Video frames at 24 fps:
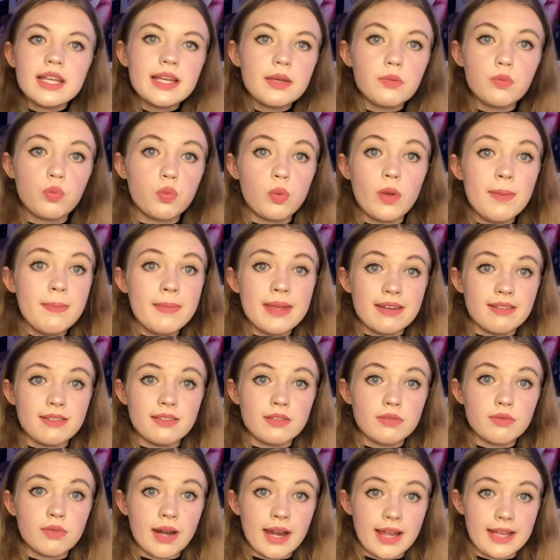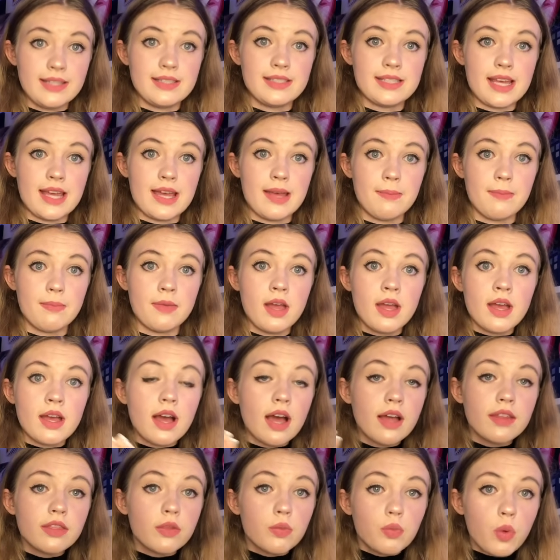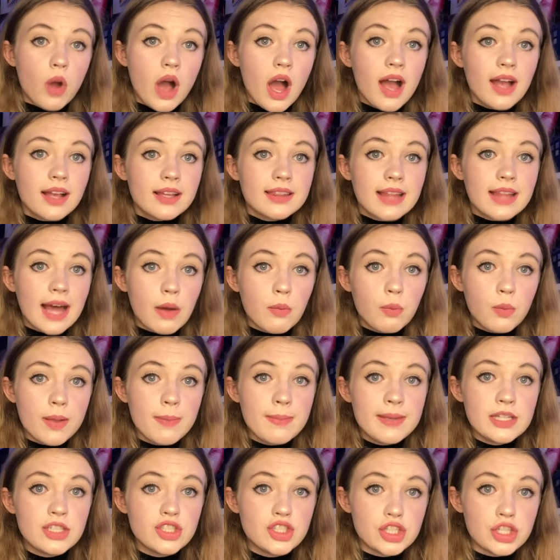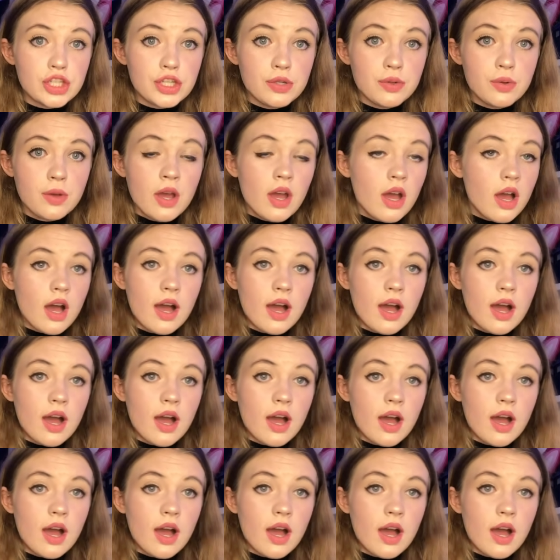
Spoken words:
Women relate to him. The work that women do,